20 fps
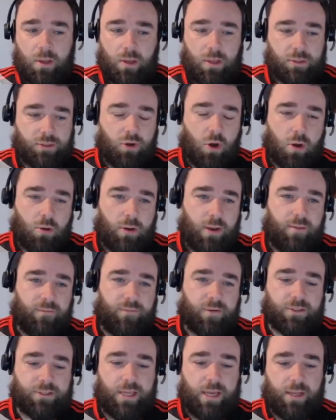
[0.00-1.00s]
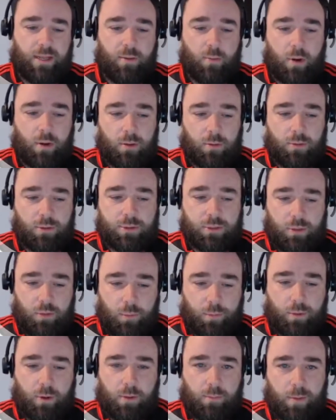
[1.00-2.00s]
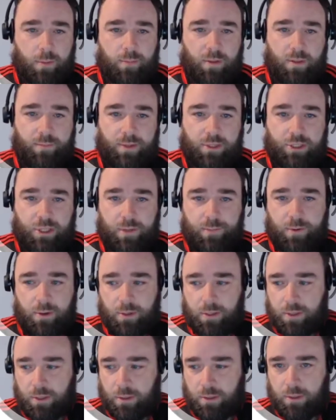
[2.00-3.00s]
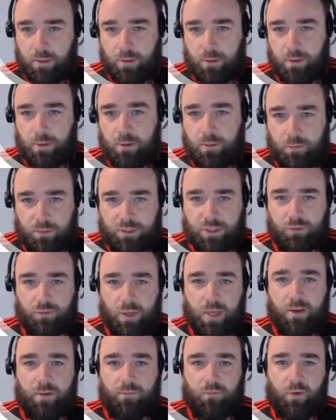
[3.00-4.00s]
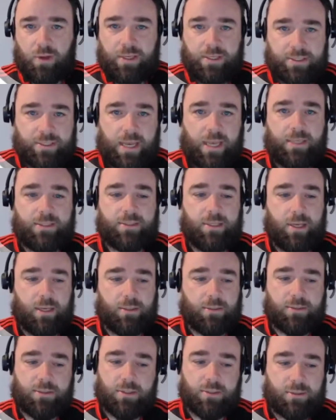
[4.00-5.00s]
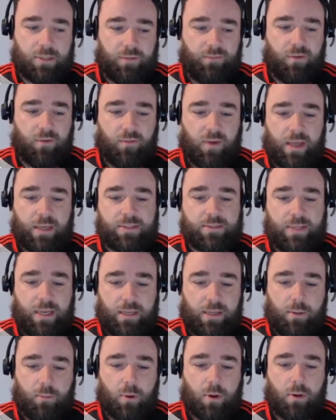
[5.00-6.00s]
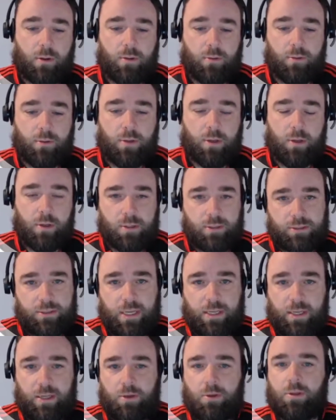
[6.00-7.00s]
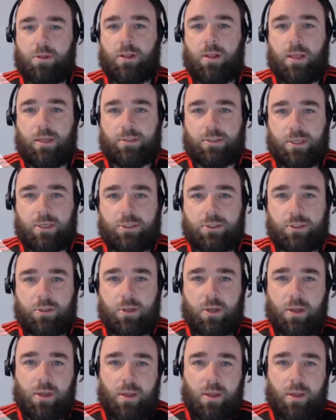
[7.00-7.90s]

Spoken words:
It's not great for steady workloads. You'll probably be cheaper to just kind of right size the instance if you've got a steady workload, steady utilization.